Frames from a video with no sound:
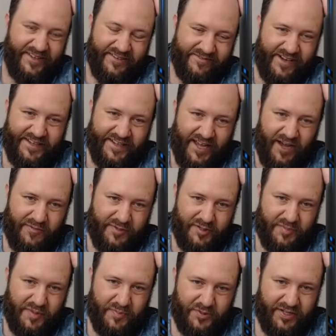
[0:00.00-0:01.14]
Right now I'm going to
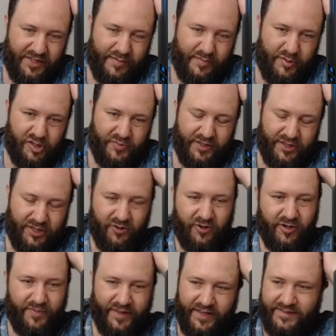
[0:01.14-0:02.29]
be putting them a little bit lower
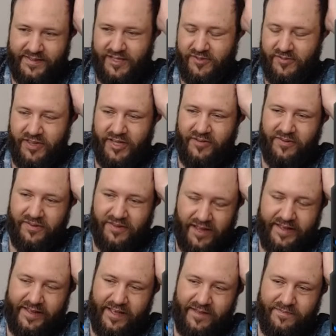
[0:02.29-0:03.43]
because they're really
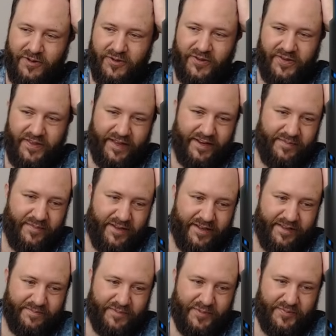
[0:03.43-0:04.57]
relying on Pogo, Yeti, Mug,
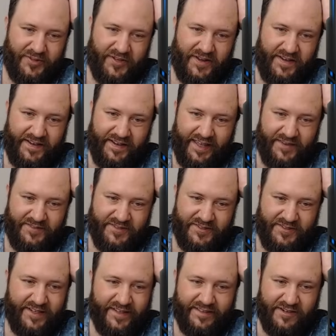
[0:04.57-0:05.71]
and people know how to counter
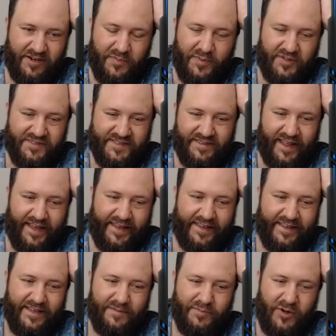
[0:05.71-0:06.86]
it. They're almost like...
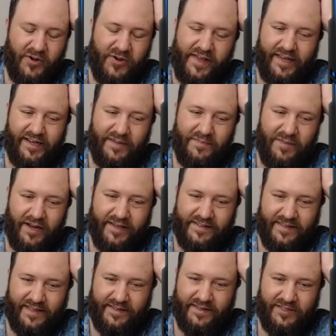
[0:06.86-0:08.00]
Pogo, Yeti, Mug is
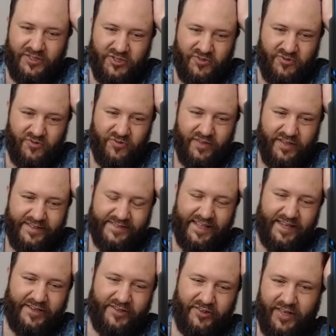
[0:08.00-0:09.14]
like the new
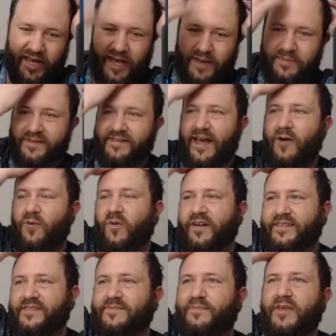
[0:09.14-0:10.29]
Cycle Cap, is that
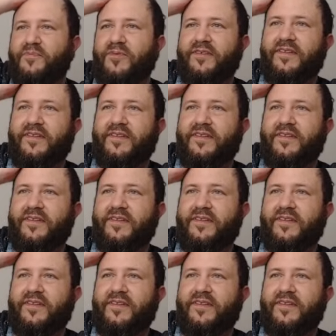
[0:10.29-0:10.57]
once people